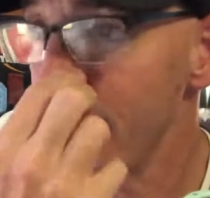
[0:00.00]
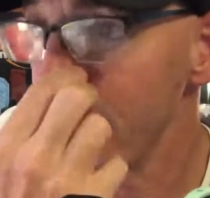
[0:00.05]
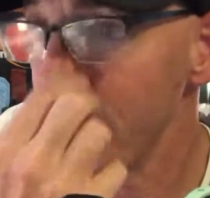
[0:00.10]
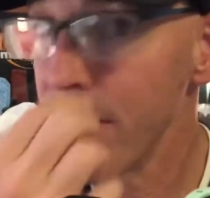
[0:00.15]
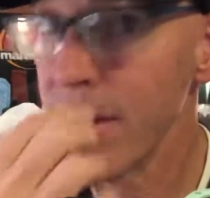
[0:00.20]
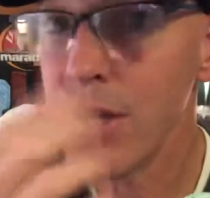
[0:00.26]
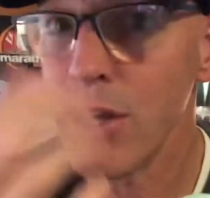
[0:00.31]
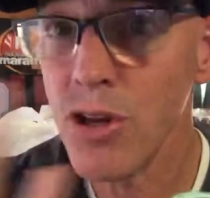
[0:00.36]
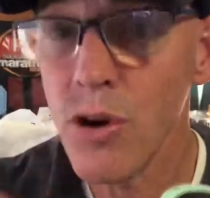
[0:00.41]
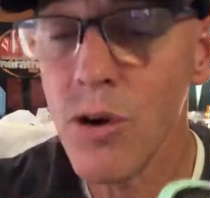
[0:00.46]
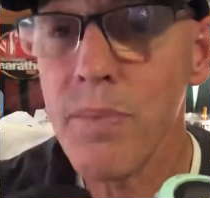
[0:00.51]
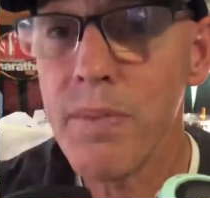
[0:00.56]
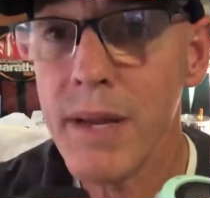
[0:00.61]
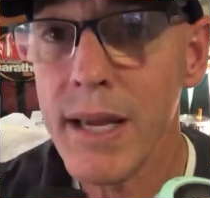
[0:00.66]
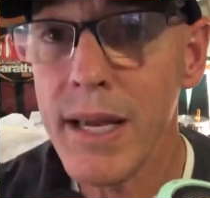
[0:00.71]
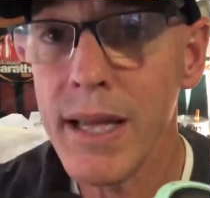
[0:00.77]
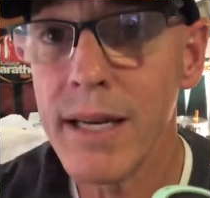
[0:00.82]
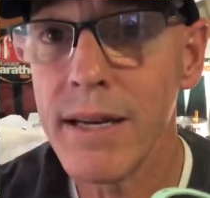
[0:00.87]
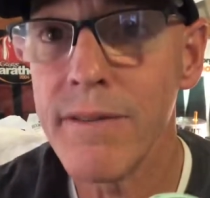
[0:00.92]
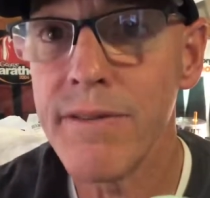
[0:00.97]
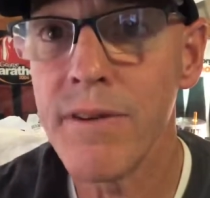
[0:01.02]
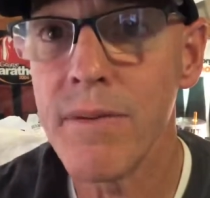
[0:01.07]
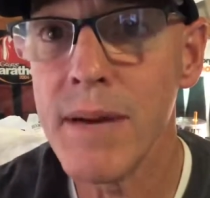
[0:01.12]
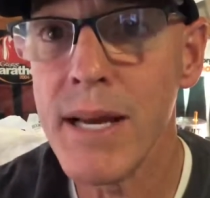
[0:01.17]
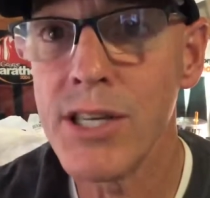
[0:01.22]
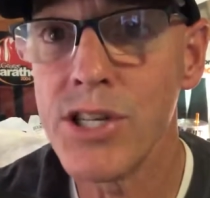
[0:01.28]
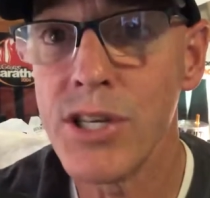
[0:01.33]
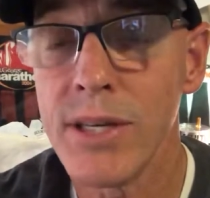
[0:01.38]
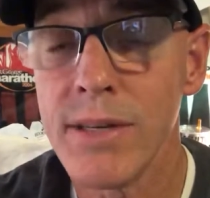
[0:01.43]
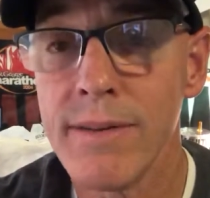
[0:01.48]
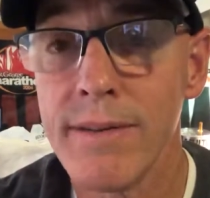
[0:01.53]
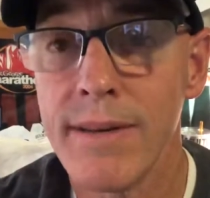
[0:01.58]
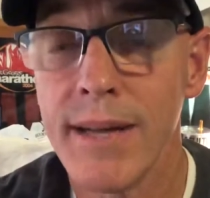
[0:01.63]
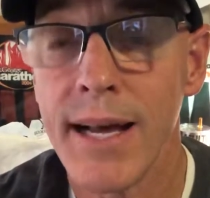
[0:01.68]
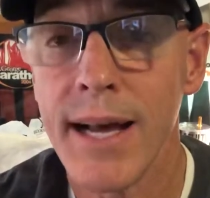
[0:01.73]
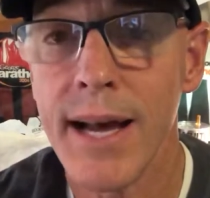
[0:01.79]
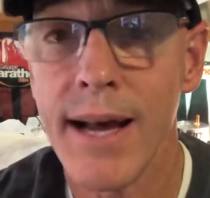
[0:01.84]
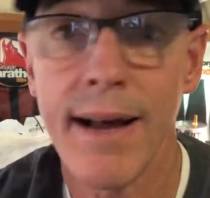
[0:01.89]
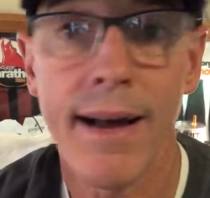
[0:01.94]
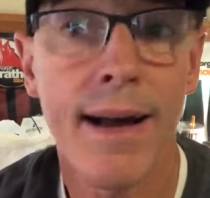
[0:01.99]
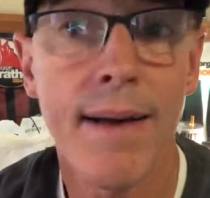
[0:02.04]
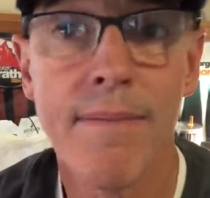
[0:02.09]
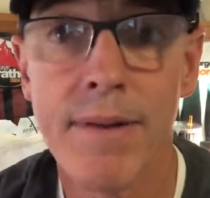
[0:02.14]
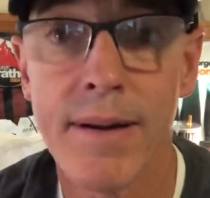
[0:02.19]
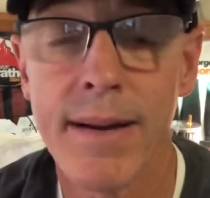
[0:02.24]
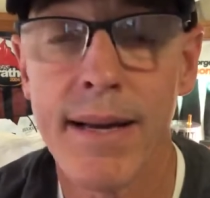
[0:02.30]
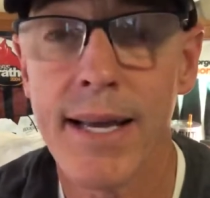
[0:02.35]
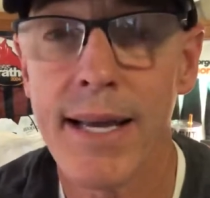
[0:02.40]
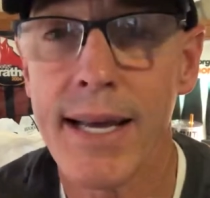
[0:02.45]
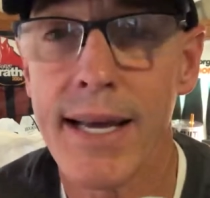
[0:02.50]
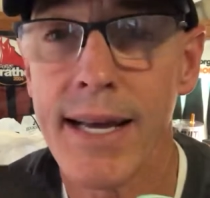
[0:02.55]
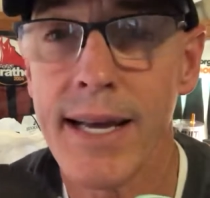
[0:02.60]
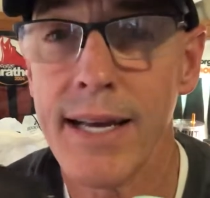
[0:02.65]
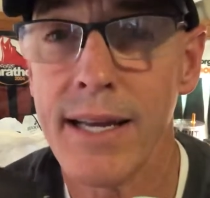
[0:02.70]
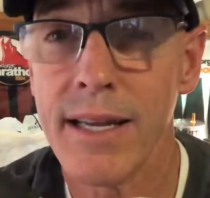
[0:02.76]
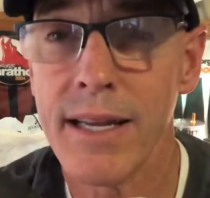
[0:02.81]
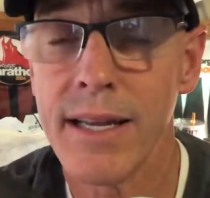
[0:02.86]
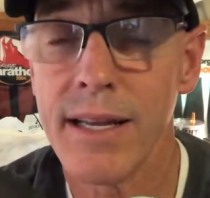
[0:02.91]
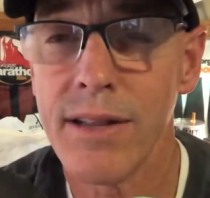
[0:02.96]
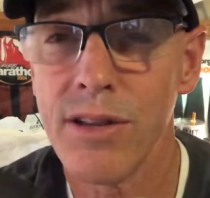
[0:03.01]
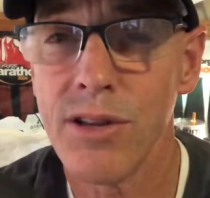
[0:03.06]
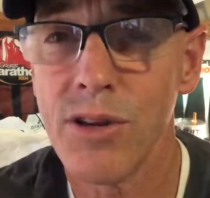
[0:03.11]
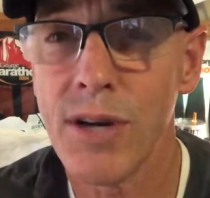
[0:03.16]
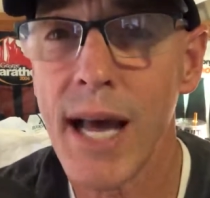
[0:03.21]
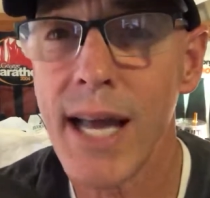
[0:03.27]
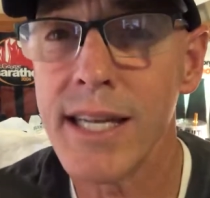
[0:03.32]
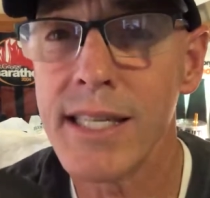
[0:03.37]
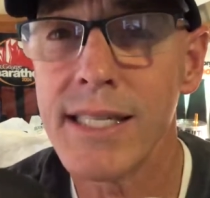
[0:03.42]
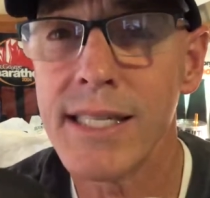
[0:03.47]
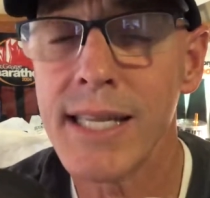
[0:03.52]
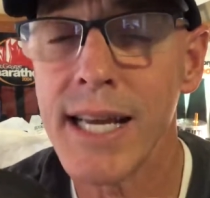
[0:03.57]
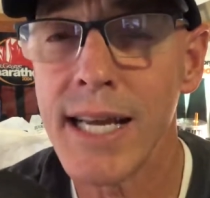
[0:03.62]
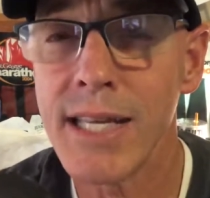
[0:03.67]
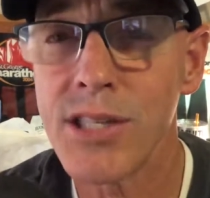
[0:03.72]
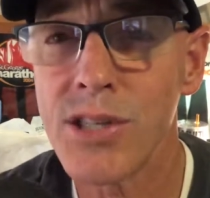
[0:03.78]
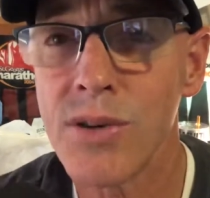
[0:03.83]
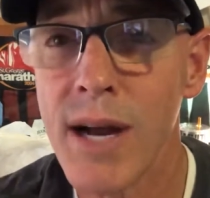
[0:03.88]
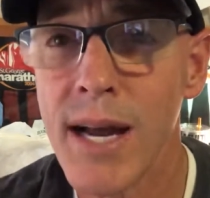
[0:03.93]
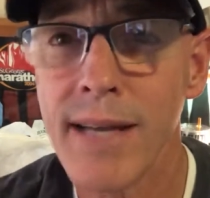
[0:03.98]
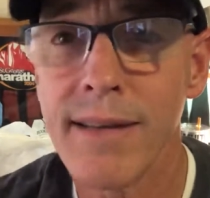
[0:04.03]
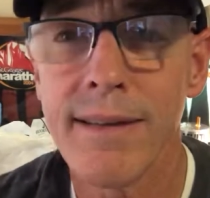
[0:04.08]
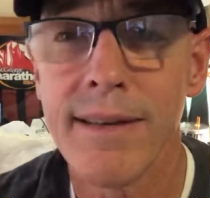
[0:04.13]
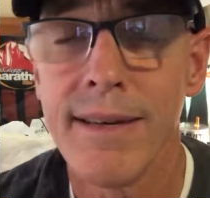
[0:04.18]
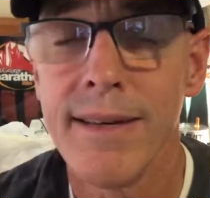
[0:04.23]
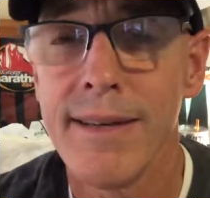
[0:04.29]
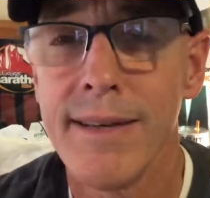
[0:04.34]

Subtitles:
think European information. I'm in United States, right?